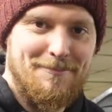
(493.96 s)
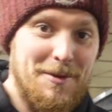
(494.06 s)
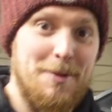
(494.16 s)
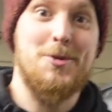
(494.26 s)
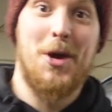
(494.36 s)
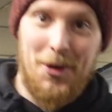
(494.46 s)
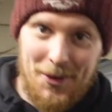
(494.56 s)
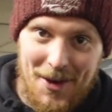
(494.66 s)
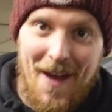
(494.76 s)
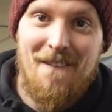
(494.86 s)
feels good.
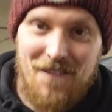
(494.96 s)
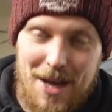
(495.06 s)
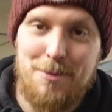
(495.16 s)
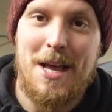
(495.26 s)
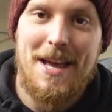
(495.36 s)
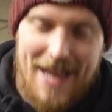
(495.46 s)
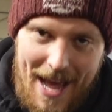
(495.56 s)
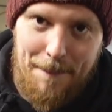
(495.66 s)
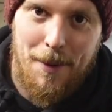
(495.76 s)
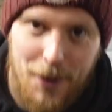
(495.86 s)
Feels
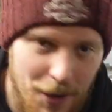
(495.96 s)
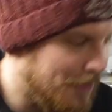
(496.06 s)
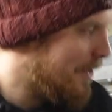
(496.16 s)
damn good.